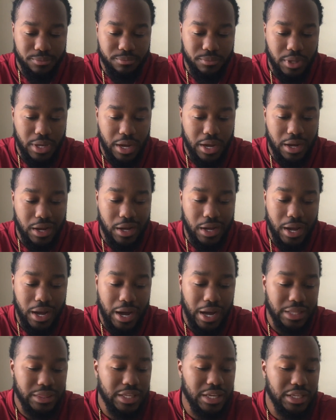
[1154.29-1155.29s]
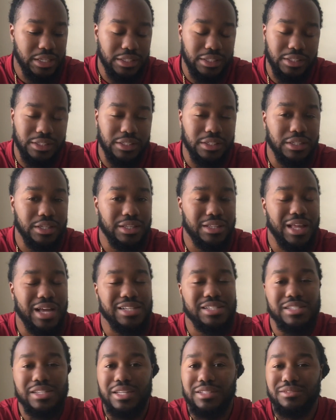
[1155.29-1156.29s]
but I understand
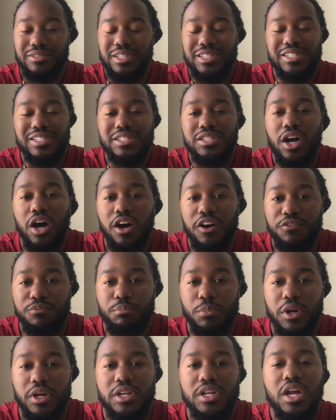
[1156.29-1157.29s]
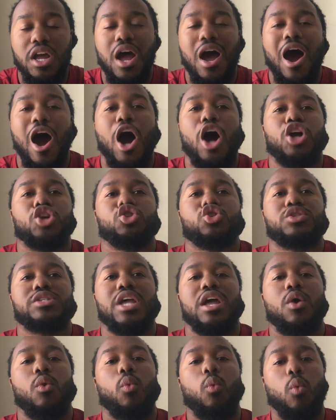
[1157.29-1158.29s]
why the Braves organization moved
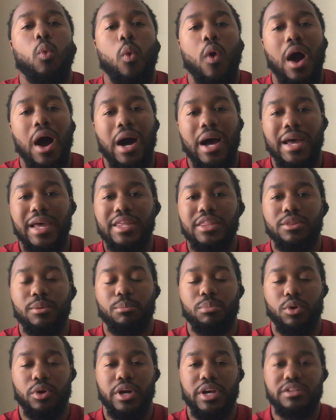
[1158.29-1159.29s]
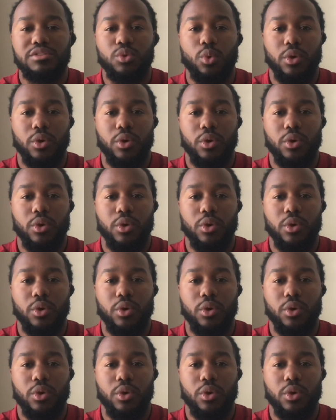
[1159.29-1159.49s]
from Turner to SunTrust,